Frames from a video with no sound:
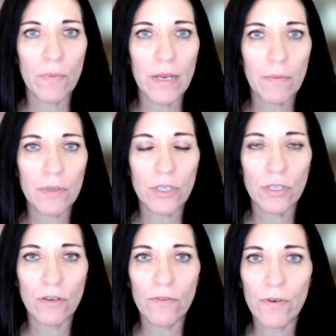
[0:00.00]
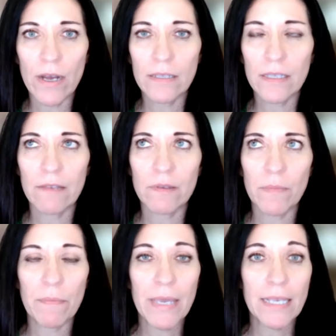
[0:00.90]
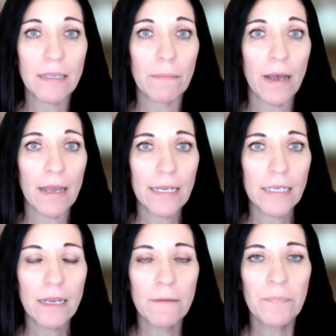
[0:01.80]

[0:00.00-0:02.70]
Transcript: been able to do for us gives me peace of mind,